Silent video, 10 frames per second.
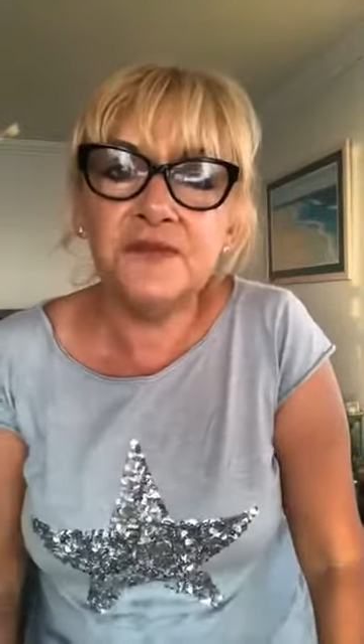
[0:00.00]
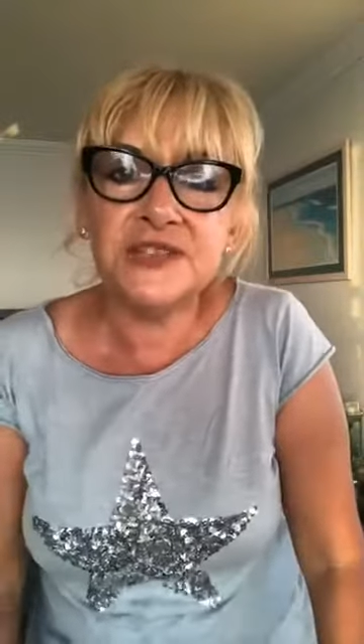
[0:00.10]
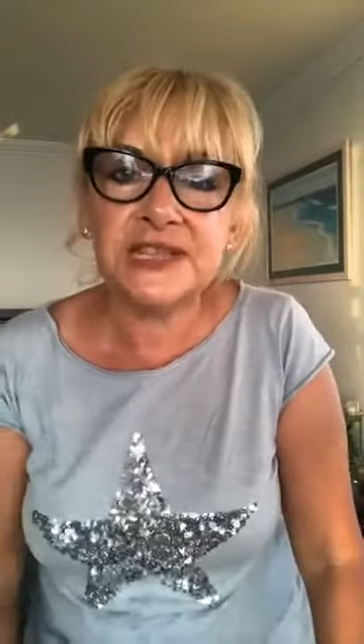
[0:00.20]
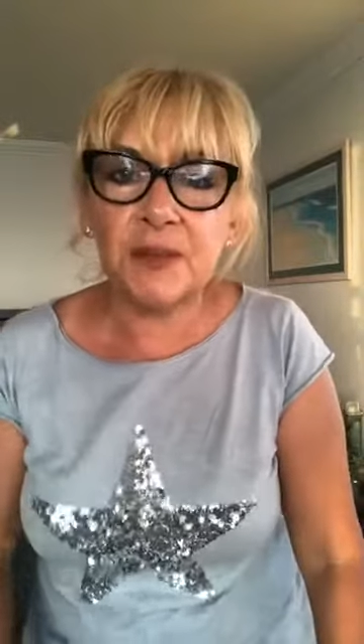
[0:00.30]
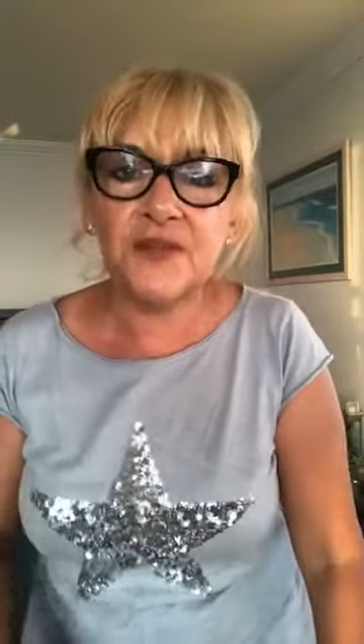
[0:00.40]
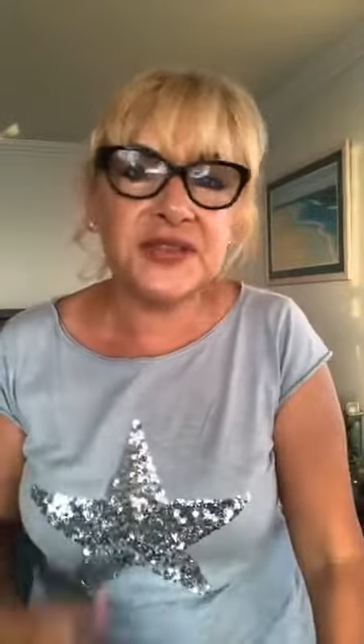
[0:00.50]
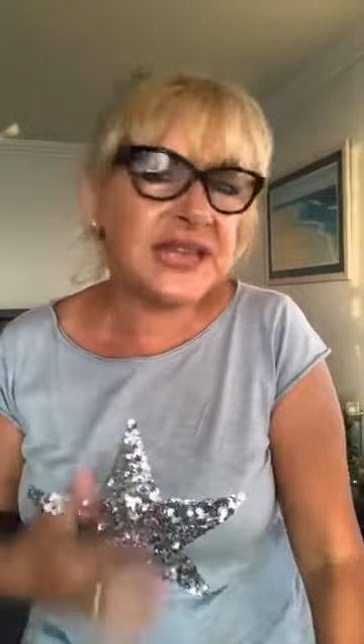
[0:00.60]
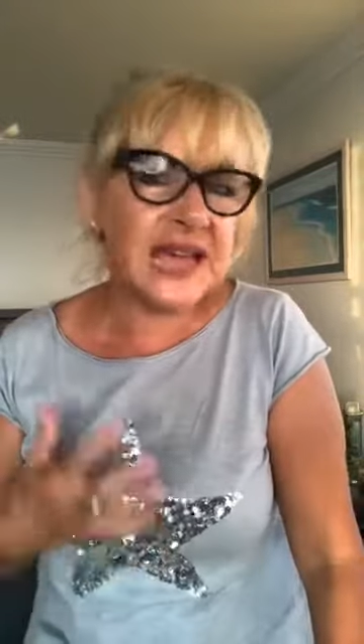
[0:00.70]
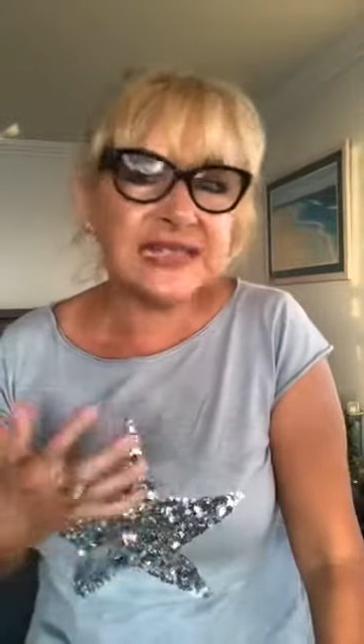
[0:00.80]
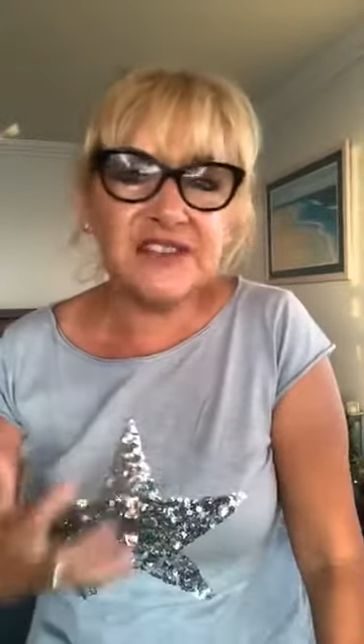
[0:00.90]
for some of
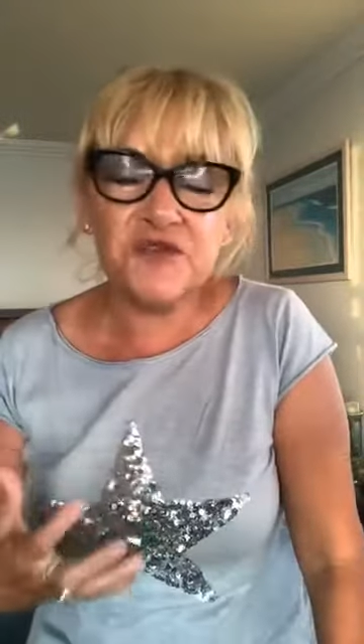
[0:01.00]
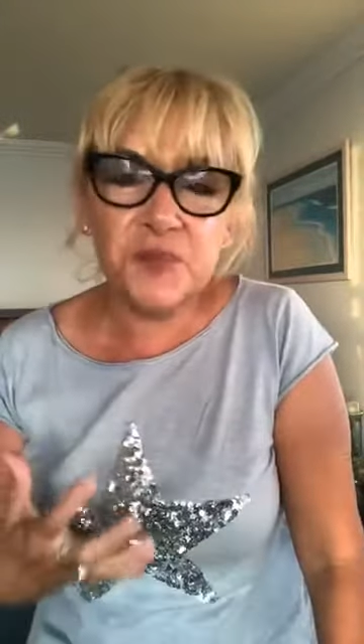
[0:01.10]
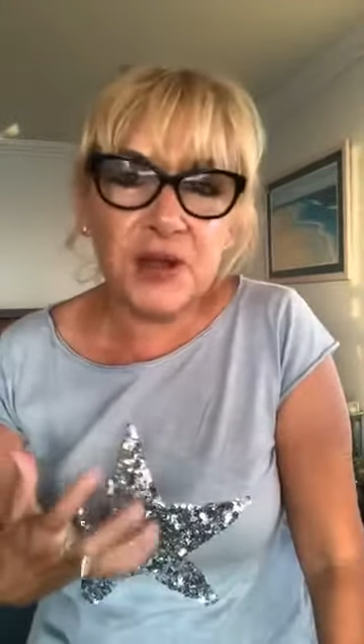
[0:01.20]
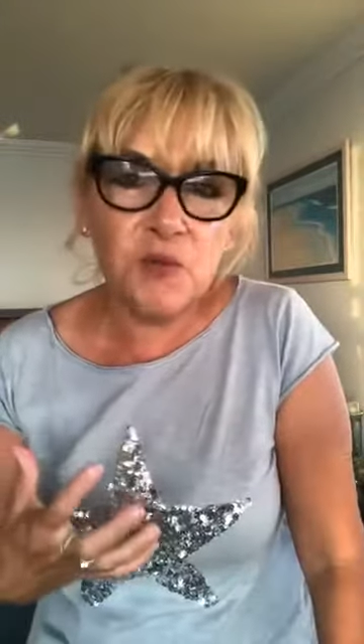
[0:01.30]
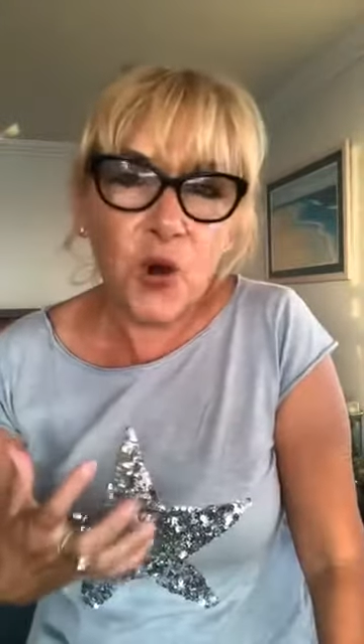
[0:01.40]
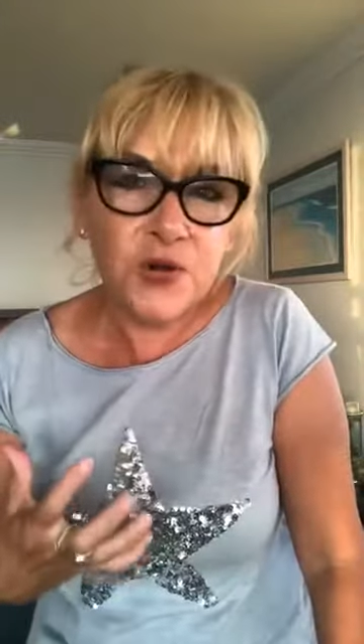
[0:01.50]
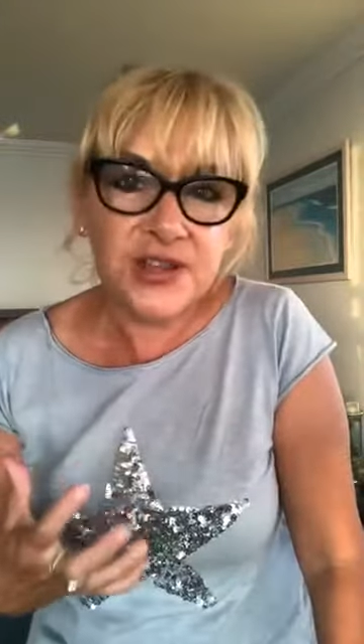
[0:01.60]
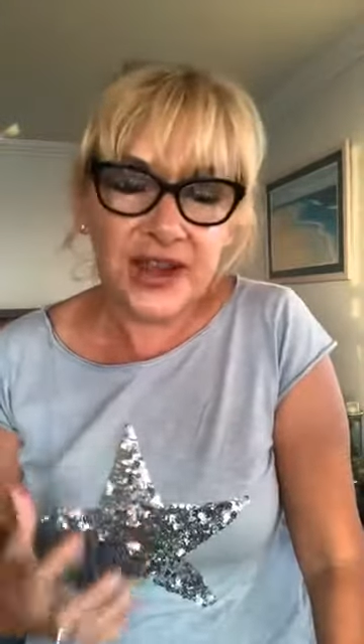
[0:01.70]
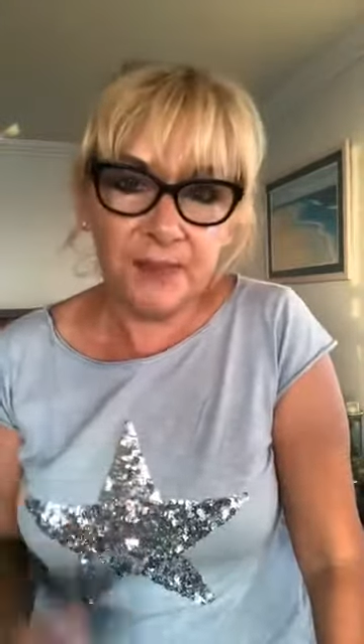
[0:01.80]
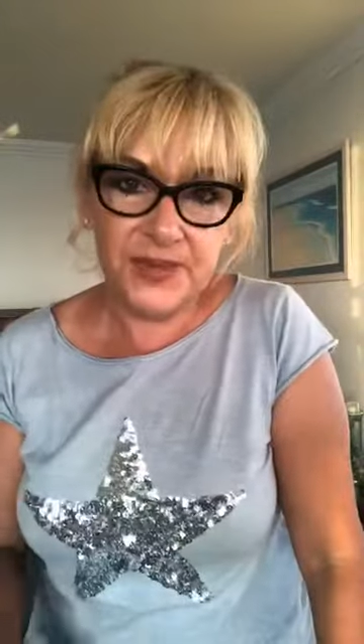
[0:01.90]
us hasn't even been
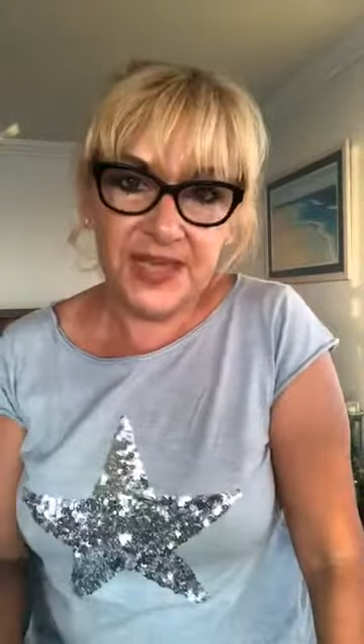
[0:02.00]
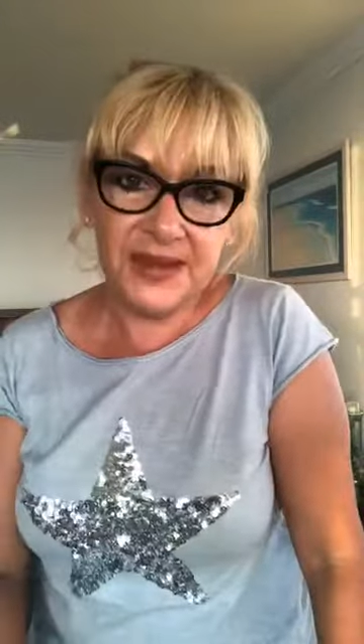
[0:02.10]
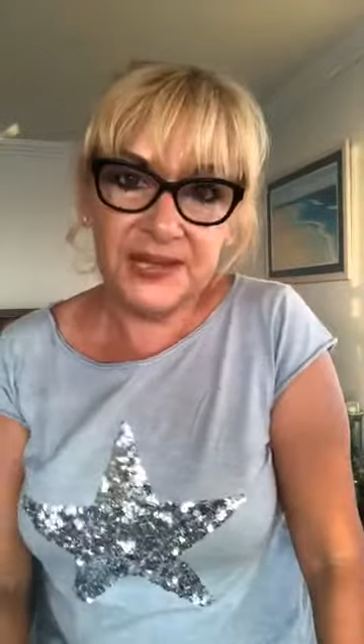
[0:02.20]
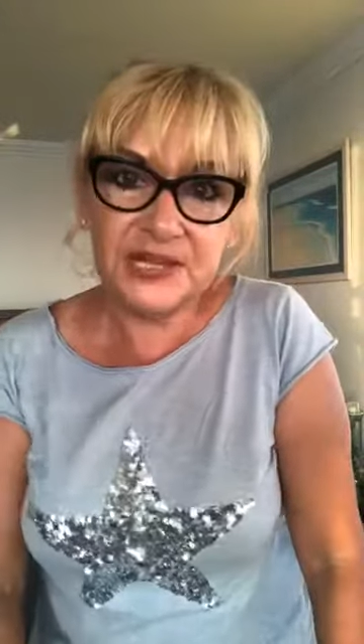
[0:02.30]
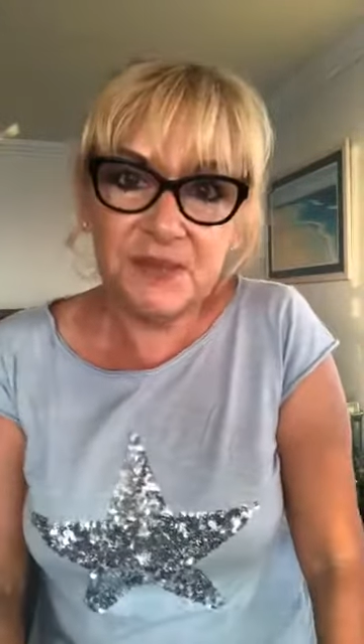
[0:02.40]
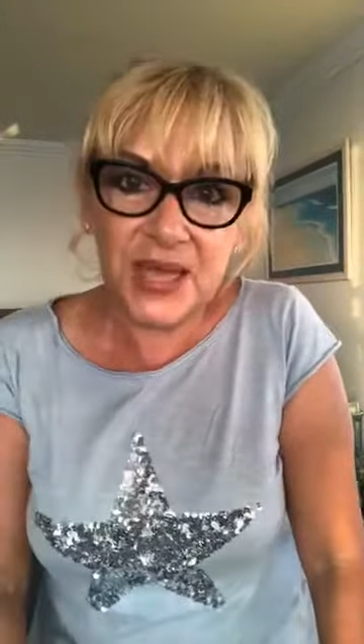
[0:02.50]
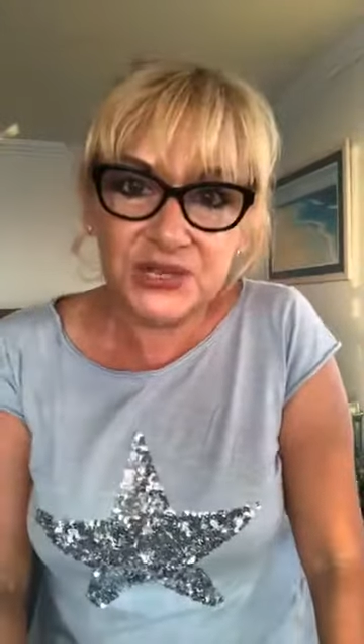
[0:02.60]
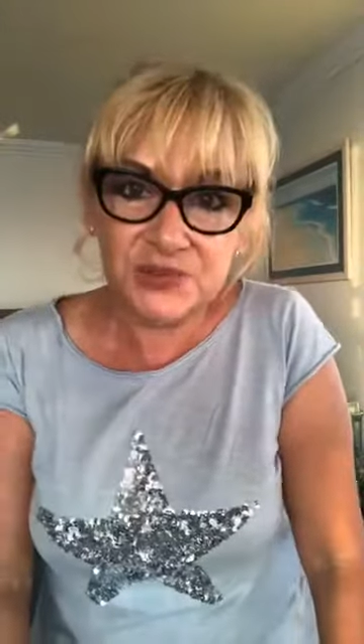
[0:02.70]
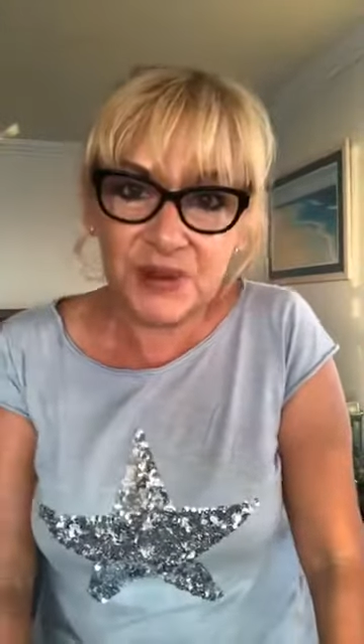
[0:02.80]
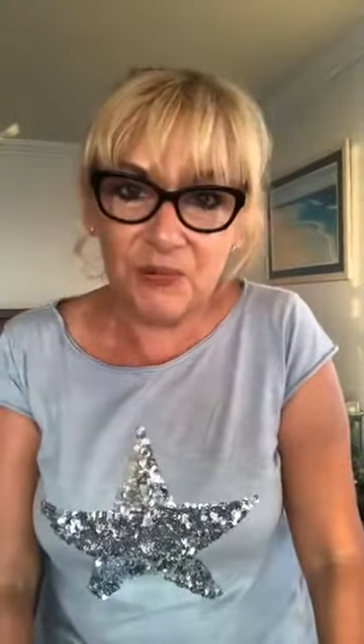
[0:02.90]
woken up yet, and it's
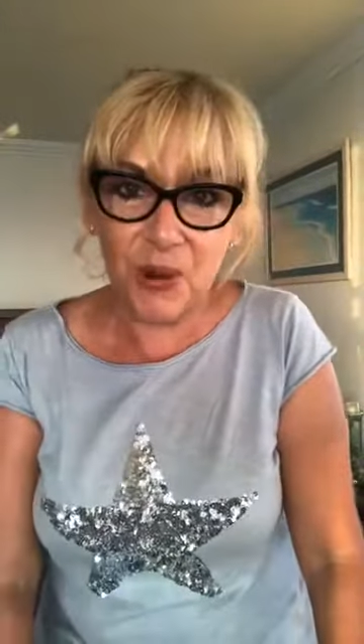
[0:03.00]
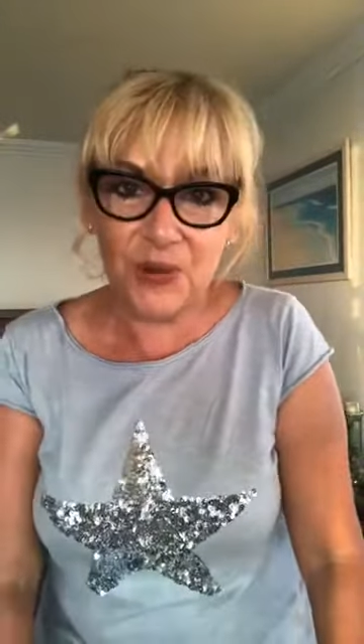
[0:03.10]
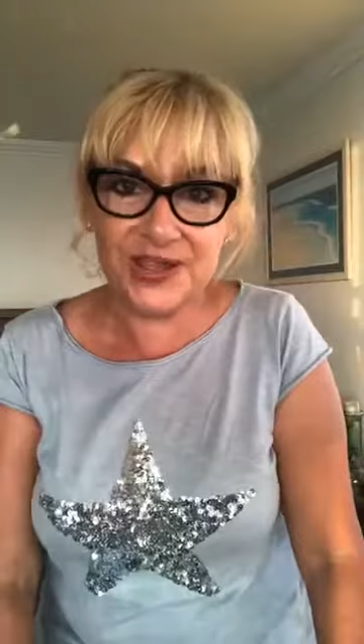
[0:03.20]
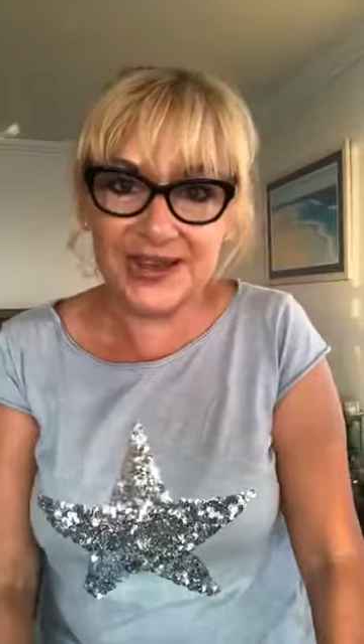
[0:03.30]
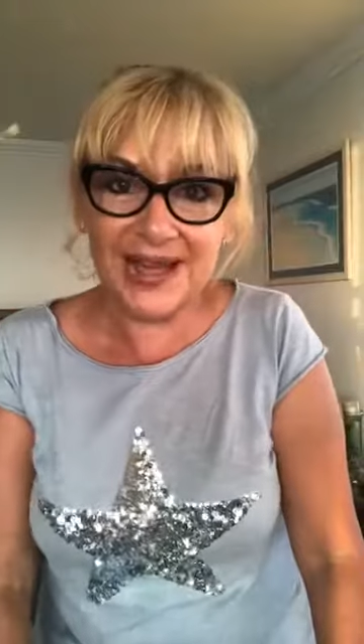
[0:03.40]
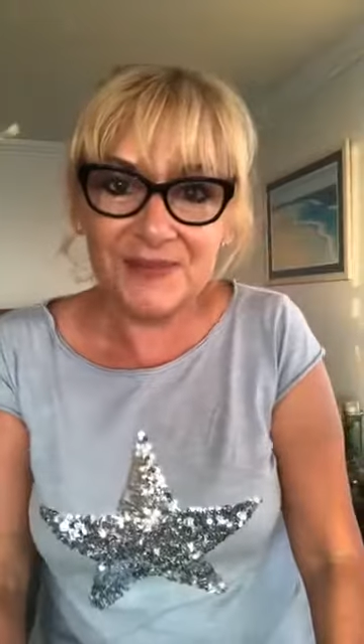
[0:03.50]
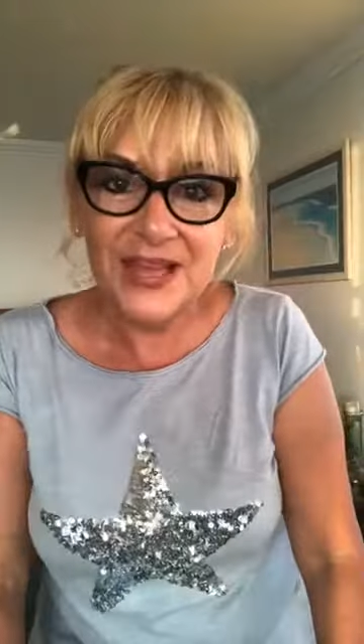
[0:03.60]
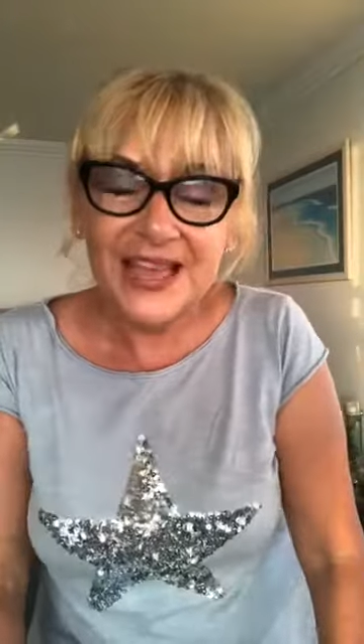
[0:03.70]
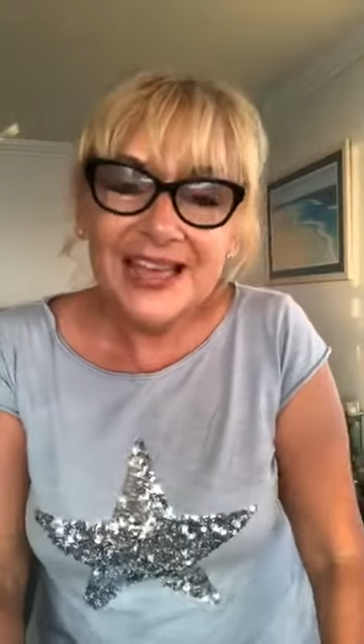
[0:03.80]
about to be woken up.